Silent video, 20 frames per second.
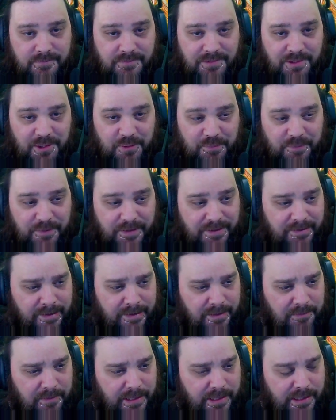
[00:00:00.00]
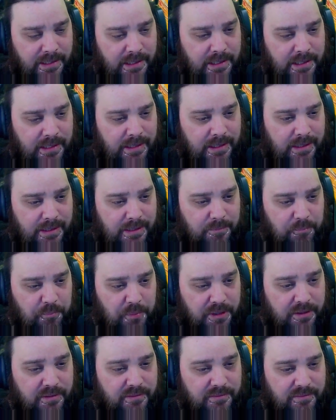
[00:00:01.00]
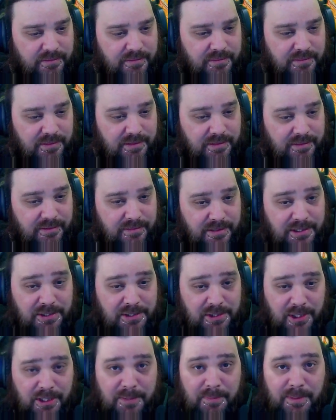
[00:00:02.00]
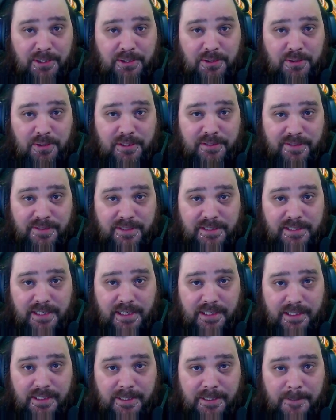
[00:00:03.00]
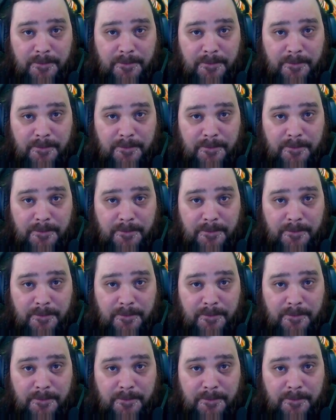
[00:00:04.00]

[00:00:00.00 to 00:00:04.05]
You'll figure out why. But let's talk about yours for a second.